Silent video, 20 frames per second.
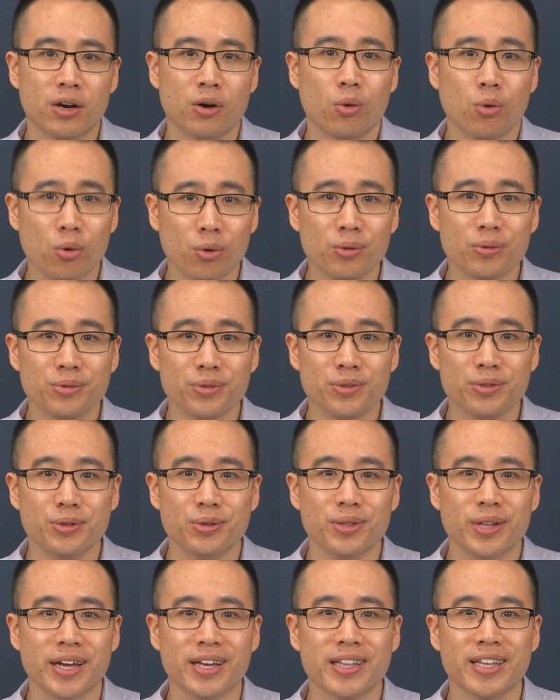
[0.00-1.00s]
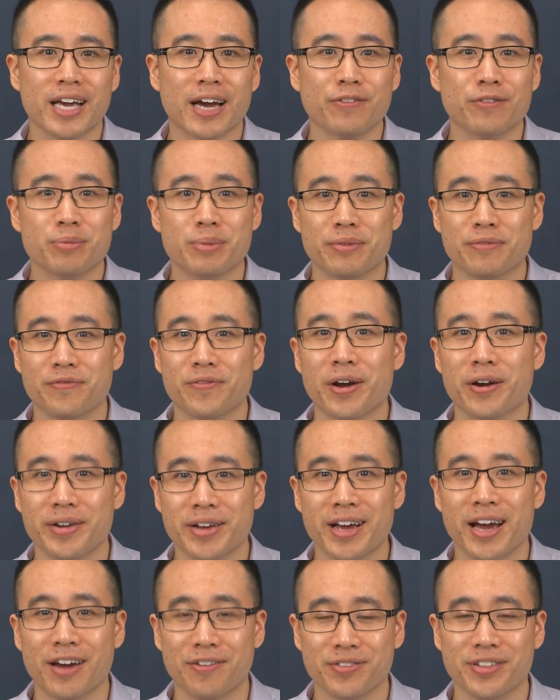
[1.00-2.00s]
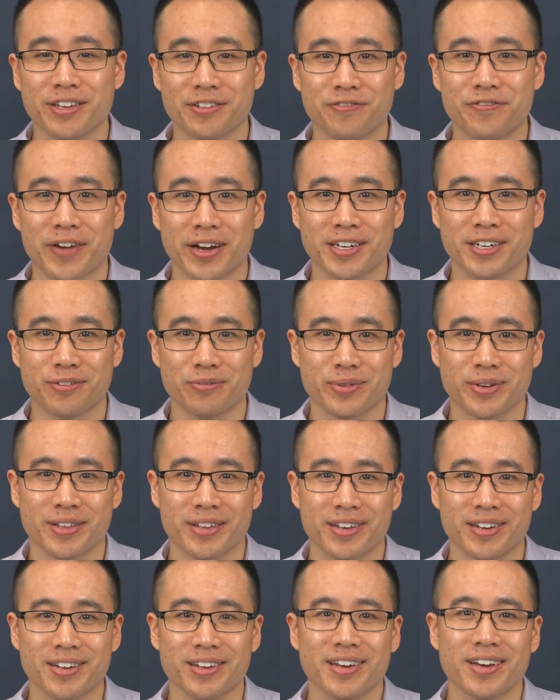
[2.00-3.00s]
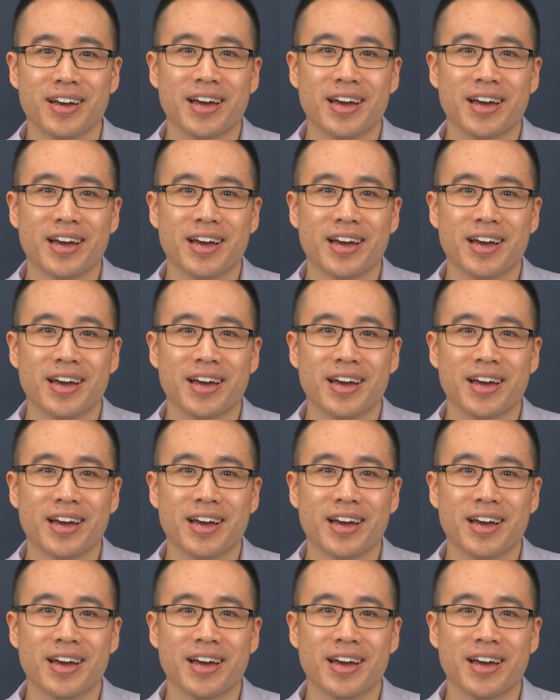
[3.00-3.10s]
or you'll likely have to be very heavily infected with it,